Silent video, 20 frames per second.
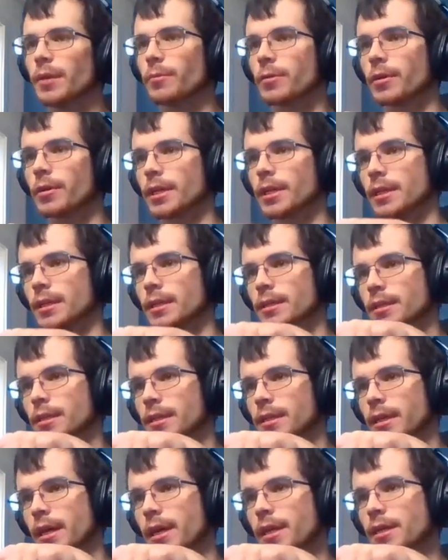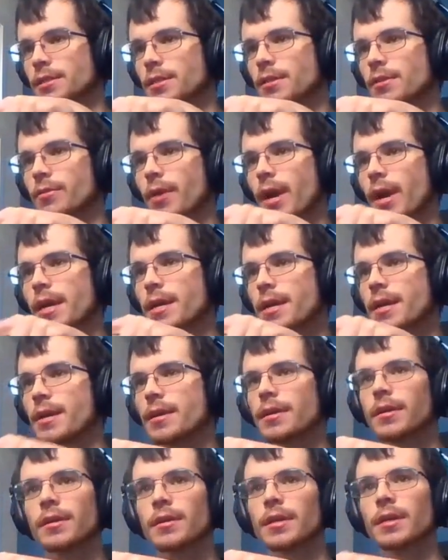We're going to cut to the right
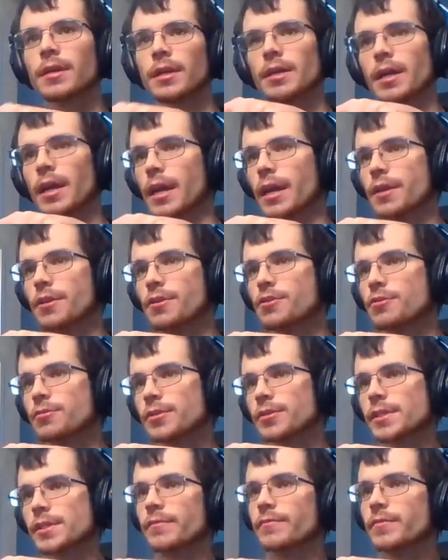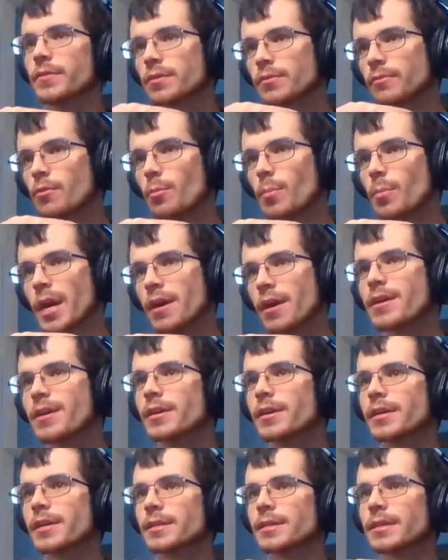here and use this invisible
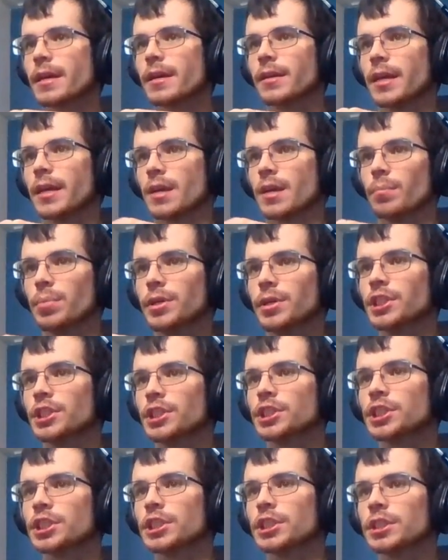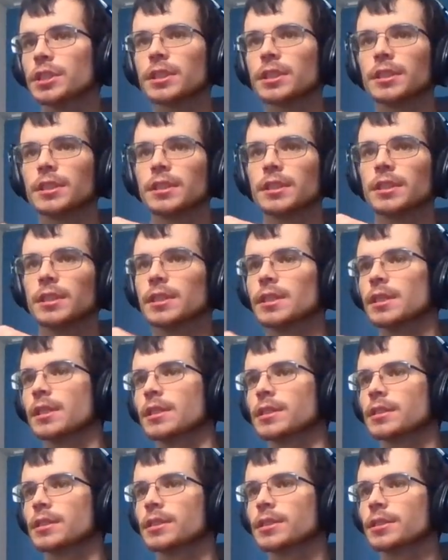barrier as kind of like a push
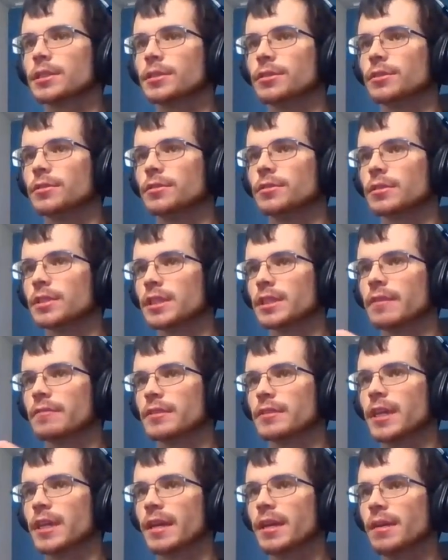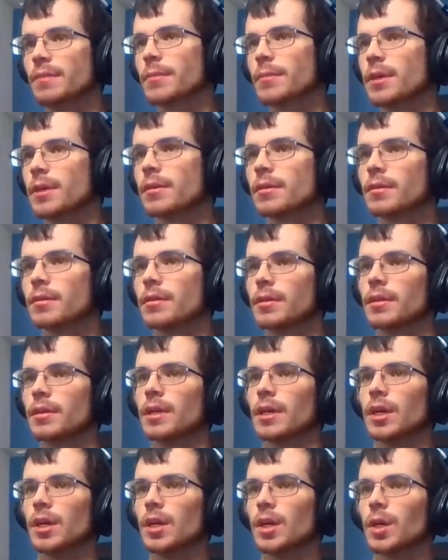to save time.
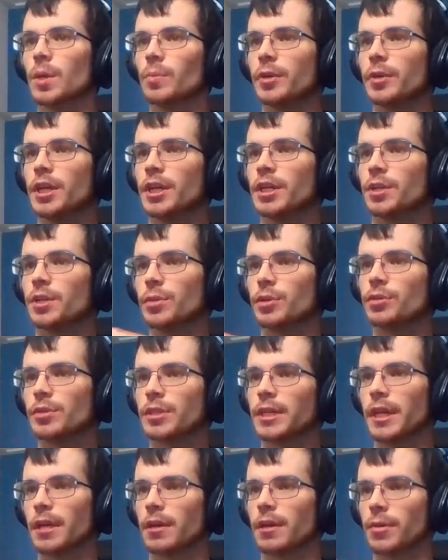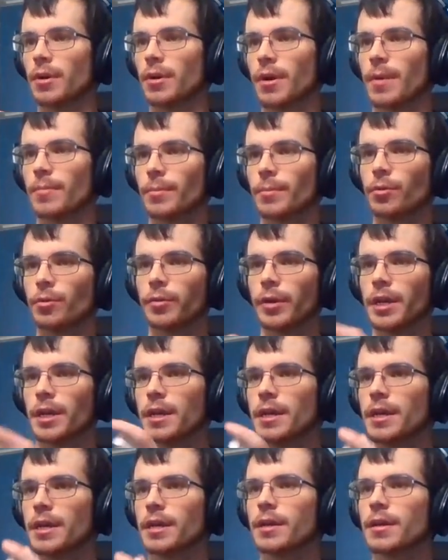We need to boost at a proper point
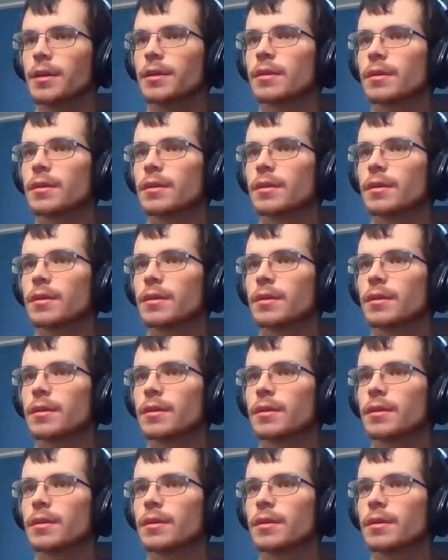here